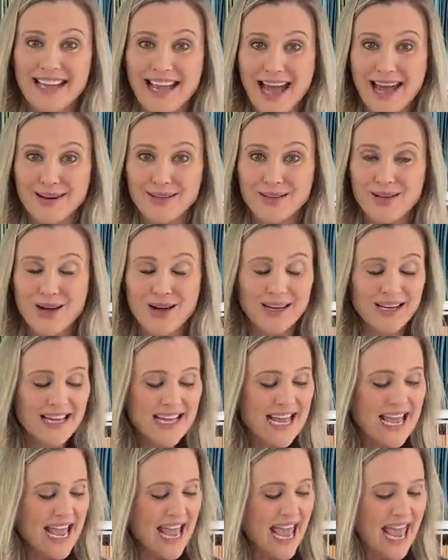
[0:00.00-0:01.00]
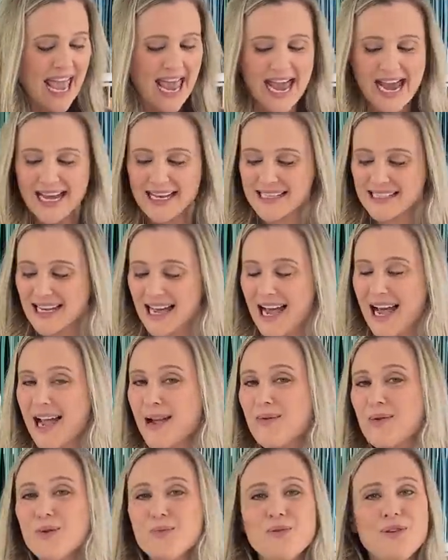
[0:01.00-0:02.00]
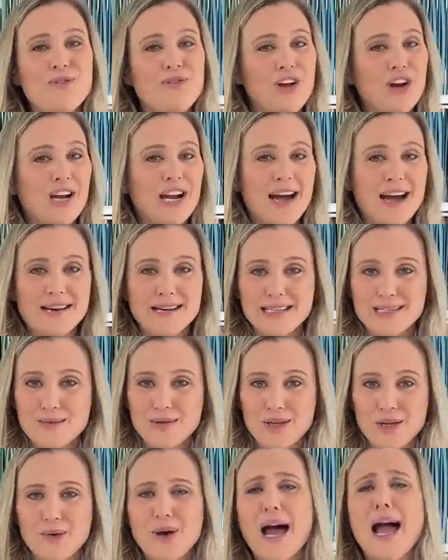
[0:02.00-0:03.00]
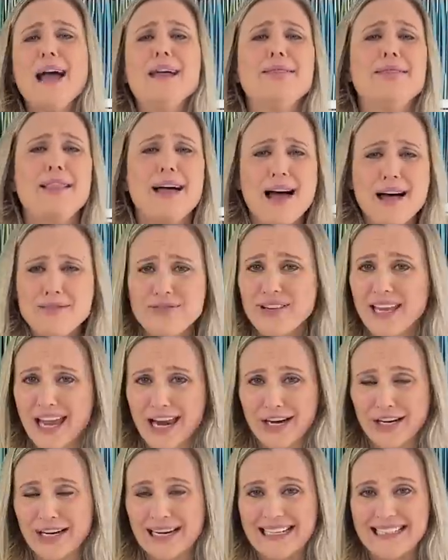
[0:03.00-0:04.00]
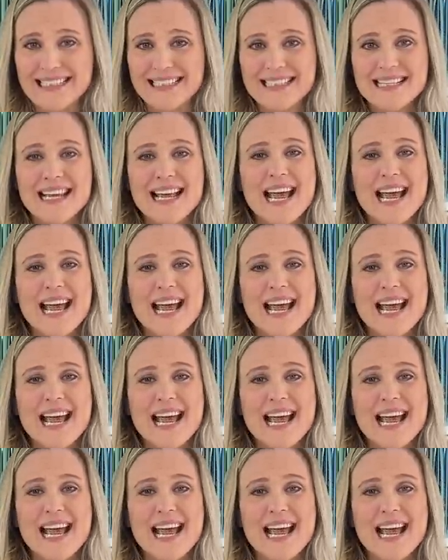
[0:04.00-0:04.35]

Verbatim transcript: catalog. And I will be very honest with you, I love carrots.